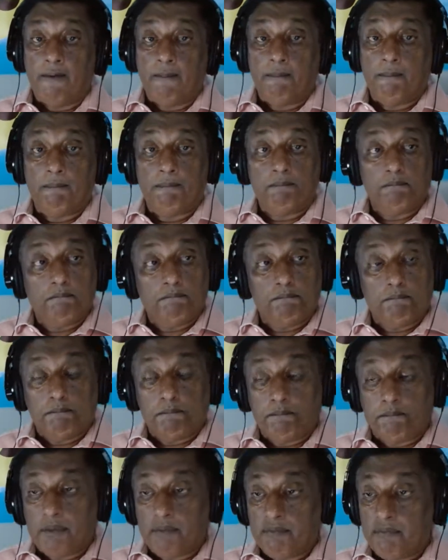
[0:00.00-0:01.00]
um,
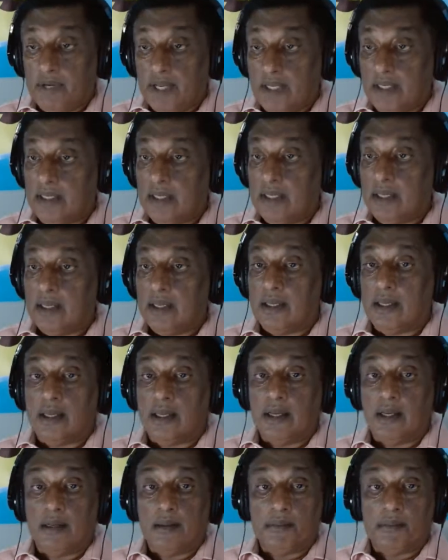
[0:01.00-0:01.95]
providing